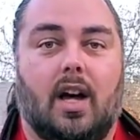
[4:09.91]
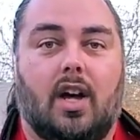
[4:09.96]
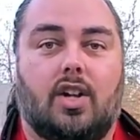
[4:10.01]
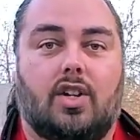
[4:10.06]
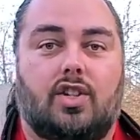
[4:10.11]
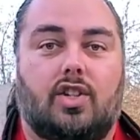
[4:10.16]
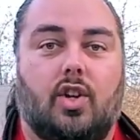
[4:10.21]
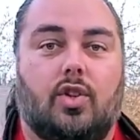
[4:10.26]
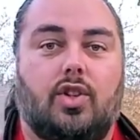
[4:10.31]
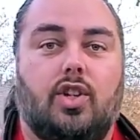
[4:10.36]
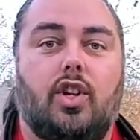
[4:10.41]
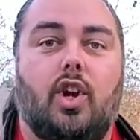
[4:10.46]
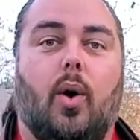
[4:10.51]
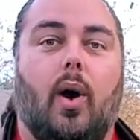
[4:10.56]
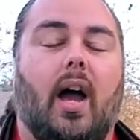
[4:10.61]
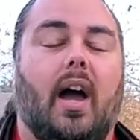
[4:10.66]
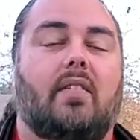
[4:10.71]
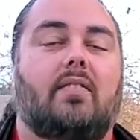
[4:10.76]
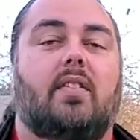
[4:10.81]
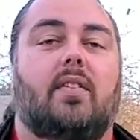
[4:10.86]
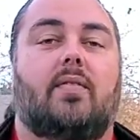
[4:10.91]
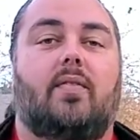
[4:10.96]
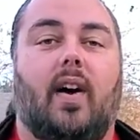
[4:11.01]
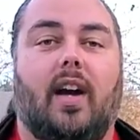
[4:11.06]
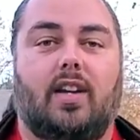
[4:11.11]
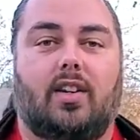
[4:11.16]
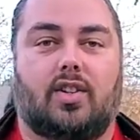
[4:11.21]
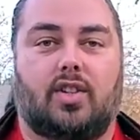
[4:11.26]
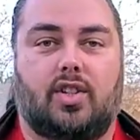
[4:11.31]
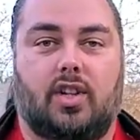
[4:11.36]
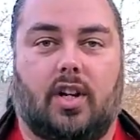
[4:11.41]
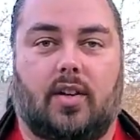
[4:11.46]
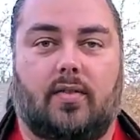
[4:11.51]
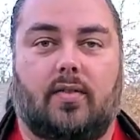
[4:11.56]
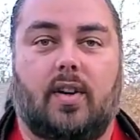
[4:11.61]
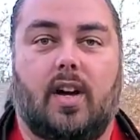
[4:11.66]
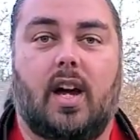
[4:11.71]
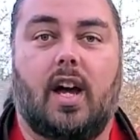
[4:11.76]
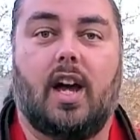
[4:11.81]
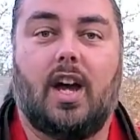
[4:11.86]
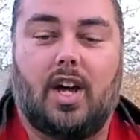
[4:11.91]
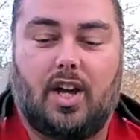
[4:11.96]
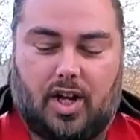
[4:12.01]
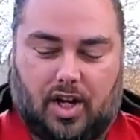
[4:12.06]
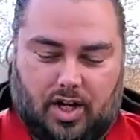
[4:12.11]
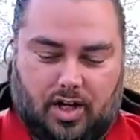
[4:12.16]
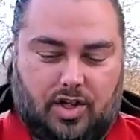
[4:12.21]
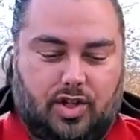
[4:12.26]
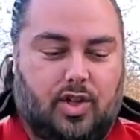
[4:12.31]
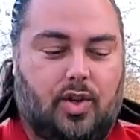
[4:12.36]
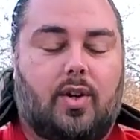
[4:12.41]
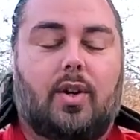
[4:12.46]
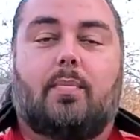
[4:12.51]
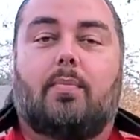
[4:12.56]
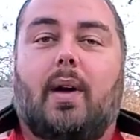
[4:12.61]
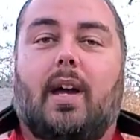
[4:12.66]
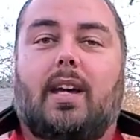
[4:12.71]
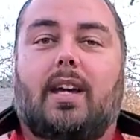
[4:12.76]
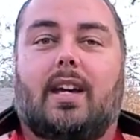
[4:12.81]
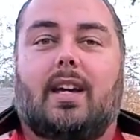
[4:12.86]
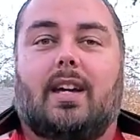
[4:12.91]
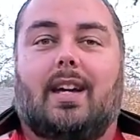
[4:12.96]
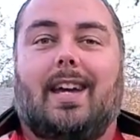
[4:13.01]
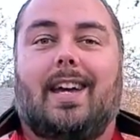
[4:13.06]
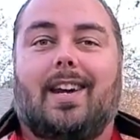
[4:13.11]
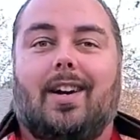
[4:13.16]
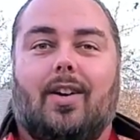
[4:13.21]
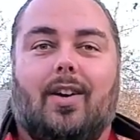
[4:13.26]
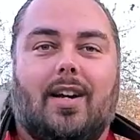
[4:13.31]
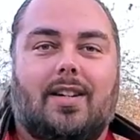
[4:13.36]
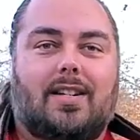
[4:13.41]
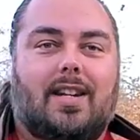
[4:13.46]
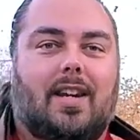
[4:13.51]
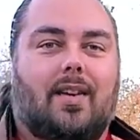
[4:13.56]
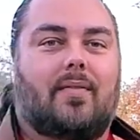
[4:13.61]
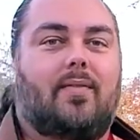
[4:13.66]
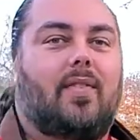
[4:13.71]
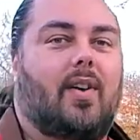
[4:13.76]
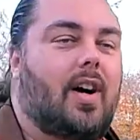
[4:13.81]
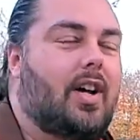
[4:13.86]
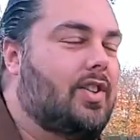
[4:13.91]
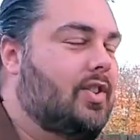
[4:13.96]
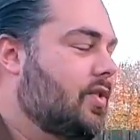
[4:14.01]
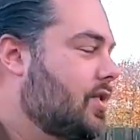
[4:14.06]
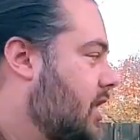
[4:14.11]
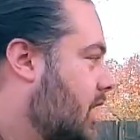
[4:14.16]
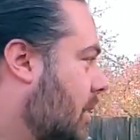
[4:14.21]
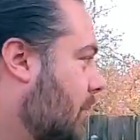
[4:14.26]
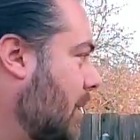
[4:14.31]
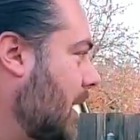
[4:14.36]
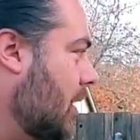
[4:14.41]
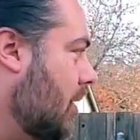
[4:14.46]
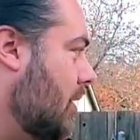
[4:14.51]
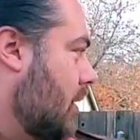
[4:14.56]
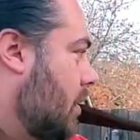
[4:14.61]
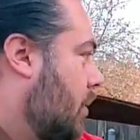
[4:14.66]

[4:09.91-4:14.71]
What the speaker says: So you don't have to fight yourself. You can make it interesting and fun using a belt.